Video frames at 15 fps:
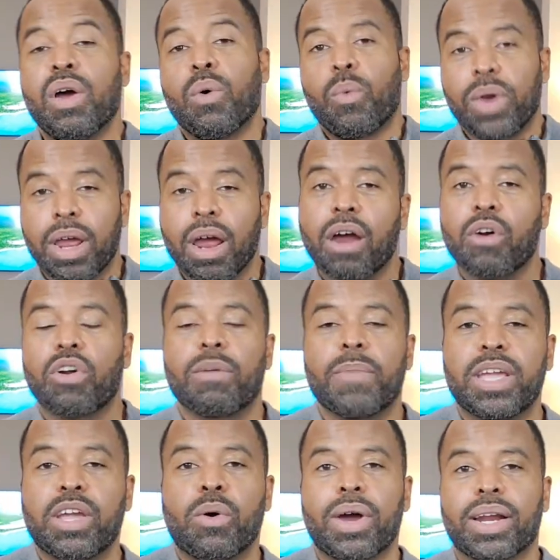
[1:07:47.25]
We are going to
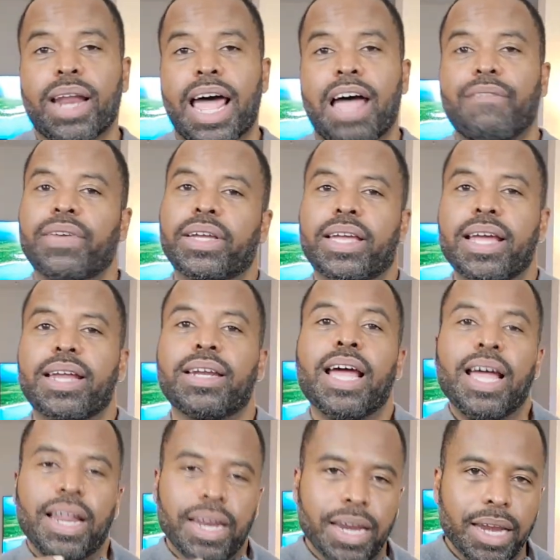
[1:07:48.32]
be going live again
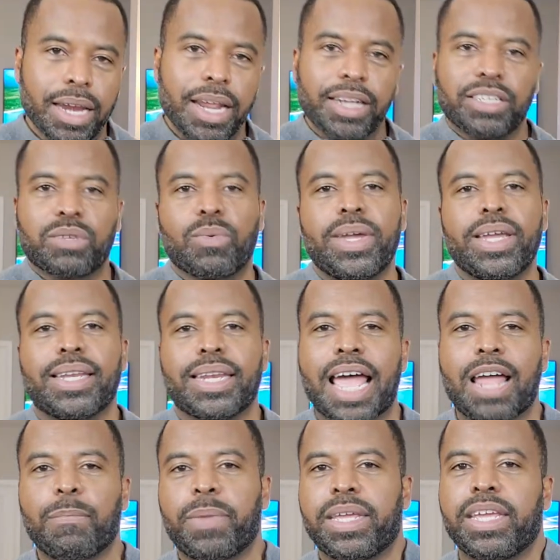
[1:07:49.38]
next week,
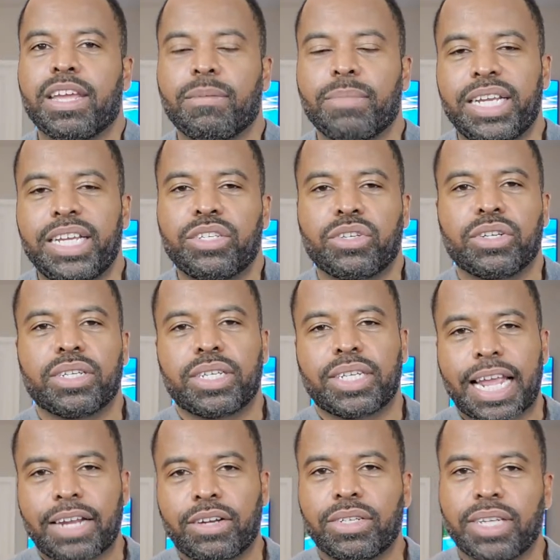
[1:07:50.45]
9 p.m. Eastern
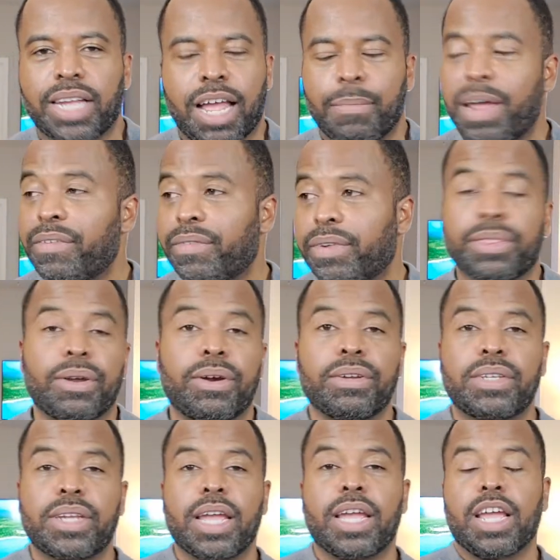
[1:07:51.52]
Standard Time every
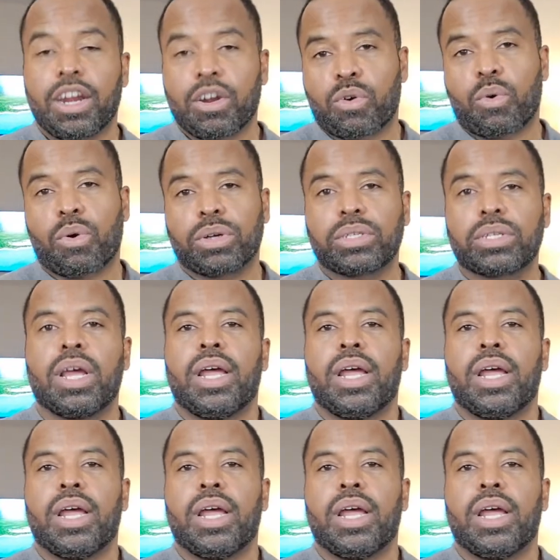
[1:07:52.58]
Thursday. And of course,